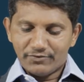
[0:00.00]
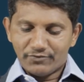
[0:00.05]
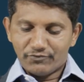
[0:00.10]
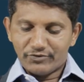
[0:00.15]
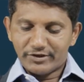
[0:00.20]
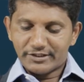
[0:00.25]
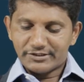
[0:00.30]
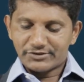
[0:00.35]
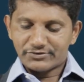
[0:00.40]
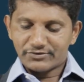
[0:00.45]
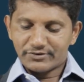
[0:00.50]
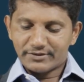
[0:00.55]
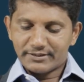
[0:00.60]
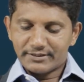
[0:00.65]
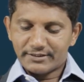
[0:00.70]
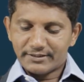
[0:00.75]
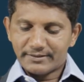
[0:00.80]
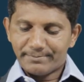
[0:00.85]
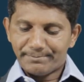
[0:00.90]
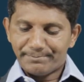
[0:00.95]
we should
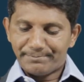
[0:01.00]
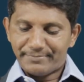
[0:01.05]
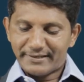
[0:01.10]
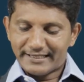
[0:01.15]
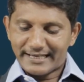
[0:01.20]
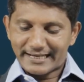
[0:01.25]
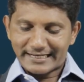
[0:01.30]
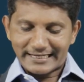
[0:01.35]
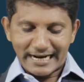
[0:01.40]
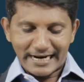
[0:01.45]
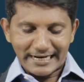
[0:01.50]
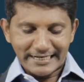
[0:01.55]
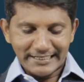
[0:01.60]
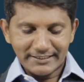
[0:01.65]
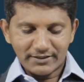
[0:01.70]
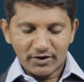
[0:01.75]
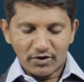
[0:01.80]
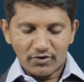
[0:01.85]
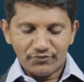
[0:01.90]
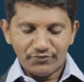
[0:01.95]
be a
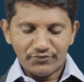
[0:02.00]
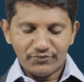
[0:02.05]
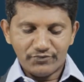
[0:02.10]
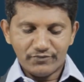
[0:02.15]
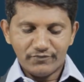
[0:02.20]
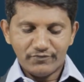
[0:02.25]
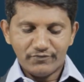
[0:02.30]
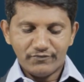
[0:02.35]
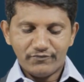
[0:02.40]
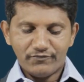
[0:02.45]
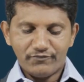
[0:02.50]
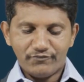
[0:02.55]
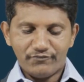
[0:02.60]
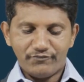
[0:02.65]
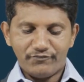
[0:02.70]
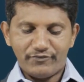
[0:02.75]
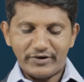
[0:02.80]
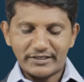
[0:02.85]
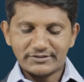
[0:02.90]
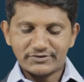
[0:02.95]
kind of
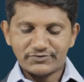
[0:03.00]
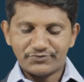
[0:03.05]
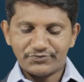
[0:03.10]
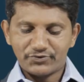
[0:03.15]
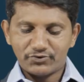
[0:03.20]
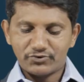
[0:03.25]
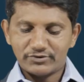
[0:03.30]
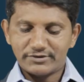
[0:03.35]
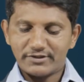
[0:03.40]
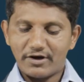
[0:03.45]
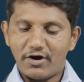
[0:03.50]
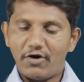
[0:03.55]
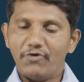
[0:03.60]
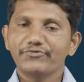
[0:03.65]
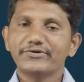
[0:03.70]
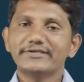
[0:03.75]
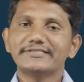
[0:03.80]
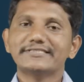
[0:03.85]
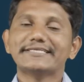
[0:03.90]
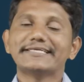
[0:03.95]
first fruits
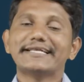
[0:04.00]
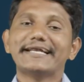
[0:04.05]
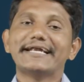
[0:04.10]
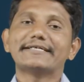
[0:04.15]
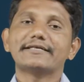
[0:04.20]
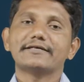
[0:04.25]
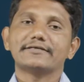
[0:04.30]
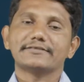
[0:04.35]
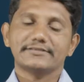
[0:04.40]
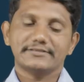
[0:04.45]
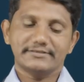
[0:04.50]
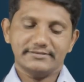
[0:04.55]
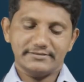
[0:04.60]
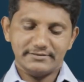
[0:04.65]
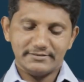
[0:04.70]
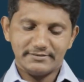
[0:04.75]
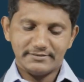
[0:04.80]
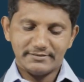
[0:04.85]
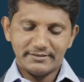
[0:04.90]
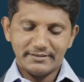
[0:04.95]
of his creators
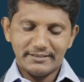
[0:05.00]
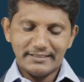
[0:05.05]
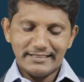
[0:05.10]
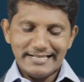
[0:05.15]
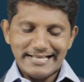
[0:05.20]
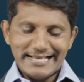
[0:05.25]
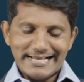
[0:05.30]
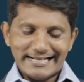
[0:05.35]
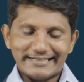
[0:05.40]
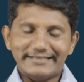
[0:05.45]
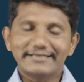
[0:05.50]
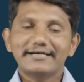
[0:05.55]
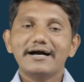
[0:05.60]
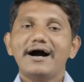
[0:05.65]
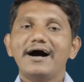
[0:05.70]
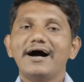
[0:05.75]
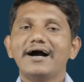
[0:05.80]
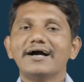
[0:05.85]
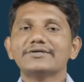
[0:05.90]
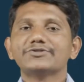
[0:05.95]

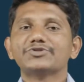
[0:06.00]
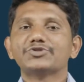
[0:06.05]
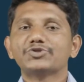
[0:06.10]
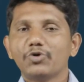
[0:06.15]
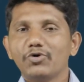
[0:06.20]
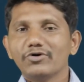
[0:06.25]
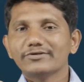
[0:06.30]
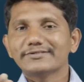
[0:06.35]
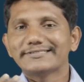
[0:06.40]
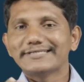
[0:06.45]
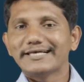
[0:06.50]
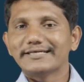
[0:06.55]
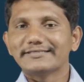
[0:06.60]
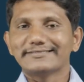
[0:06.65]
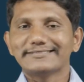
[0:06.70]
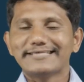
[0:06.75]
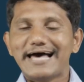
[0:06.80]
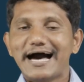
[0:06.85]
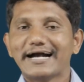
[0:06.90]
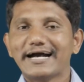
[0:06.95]
God chose
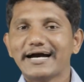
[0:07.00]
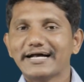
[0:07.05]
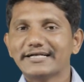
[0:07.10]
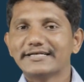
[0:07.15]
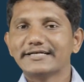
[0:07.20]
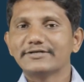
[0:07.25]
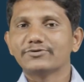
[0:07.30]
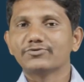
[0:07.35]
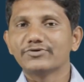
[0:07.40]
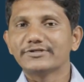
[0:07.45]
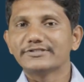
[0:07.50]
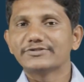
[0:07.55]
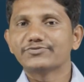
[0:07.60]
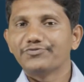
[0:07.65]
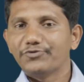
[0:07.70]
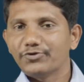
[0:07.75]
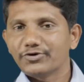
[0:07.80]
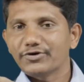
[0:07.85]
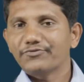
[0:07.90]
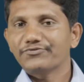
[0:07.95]
us according to His
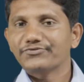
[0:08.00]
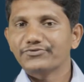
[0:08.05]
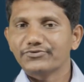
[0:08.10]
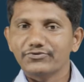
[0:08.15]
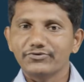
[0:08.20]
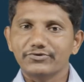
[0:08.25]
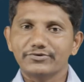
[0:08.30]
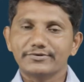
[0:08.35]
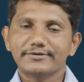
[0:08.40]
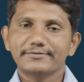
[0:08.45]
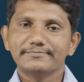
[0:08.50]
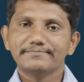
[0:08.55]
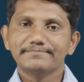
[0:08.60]
word of truth.